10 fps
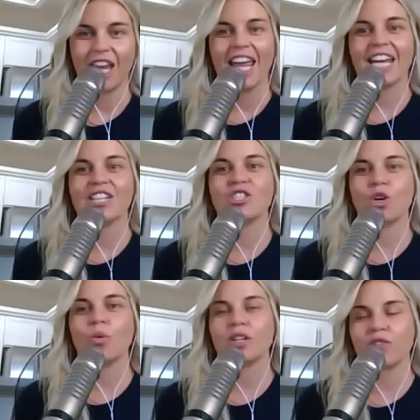it's
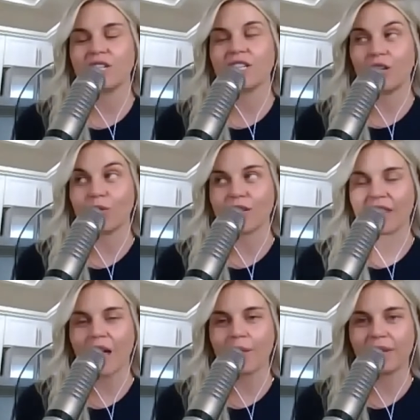so interesting that you say
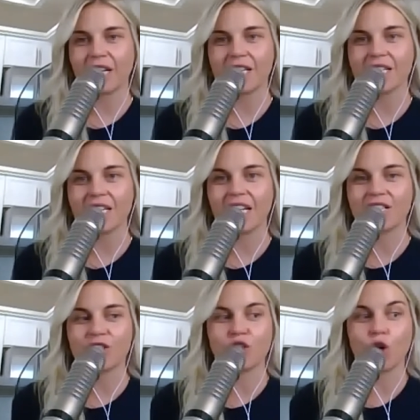that because it's
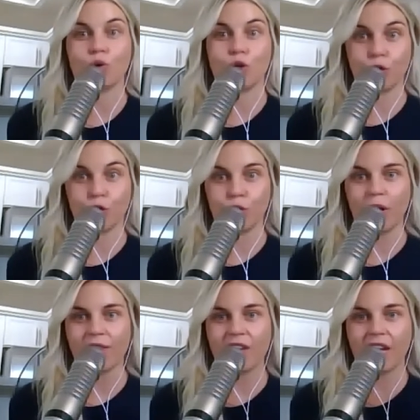so true.
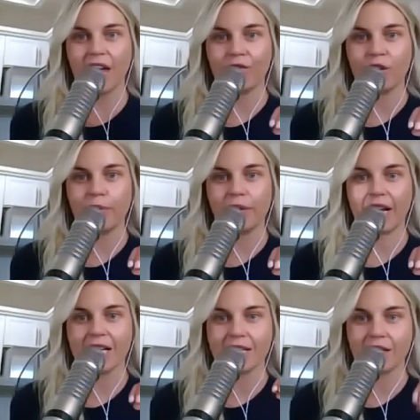I think everybody
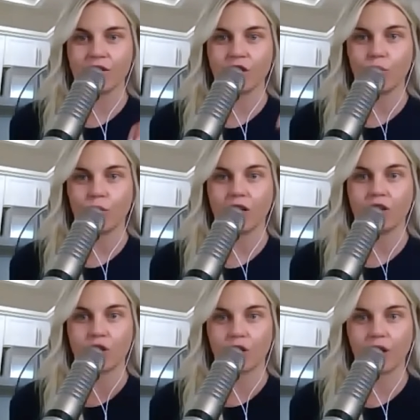has such a unique
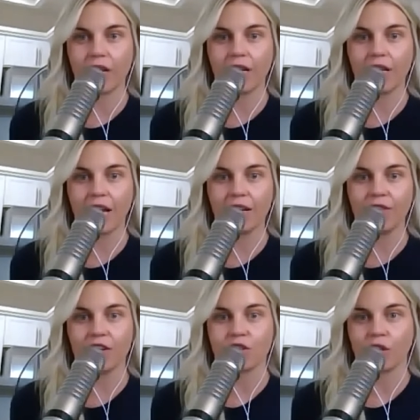journey in life
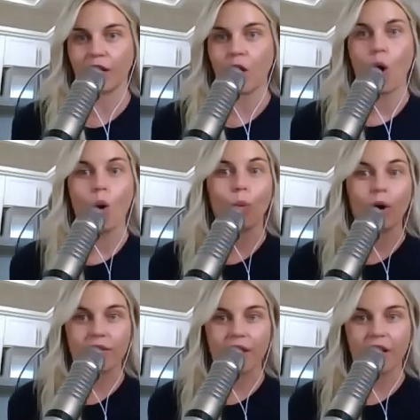and to like
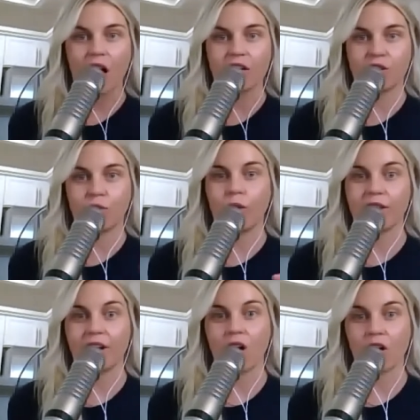where they got to where
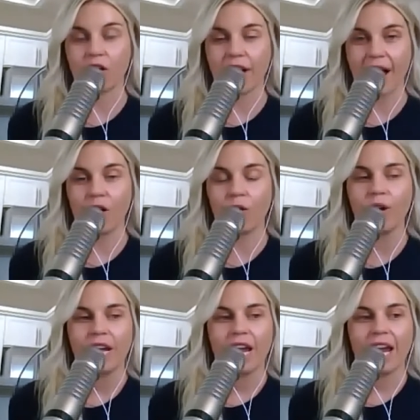they are now.
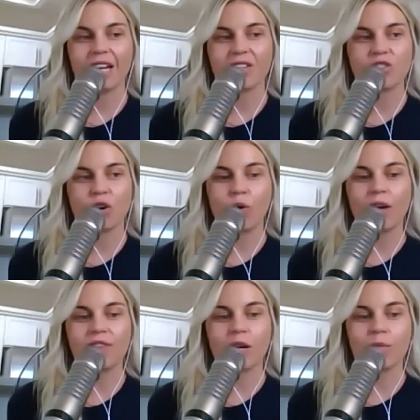And so I
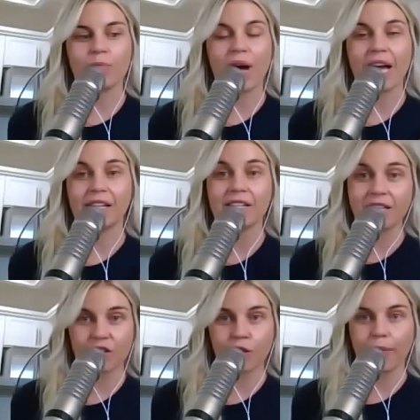think by
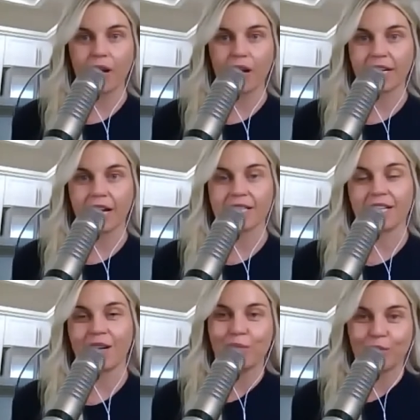listening to your podcast, and
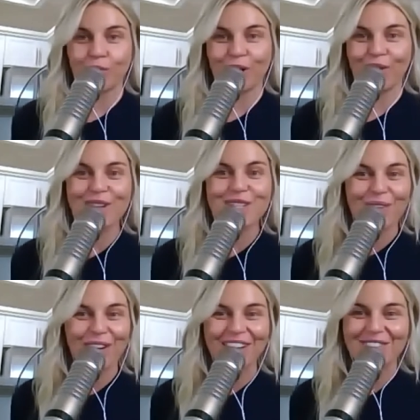I remember when I was a
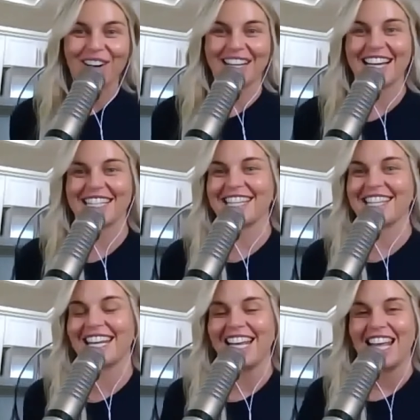part of your podcast, I
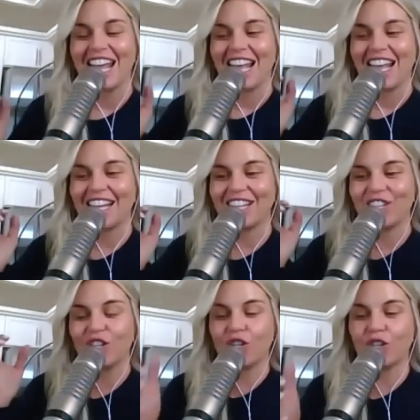think,
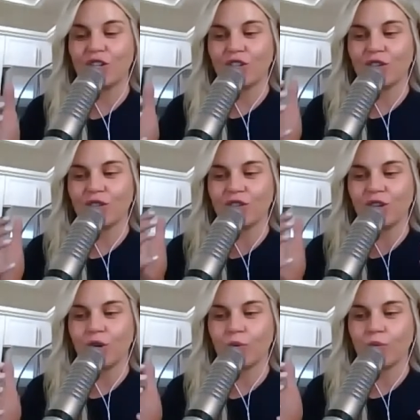you, you
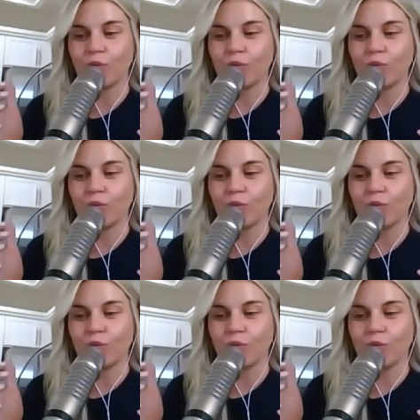know,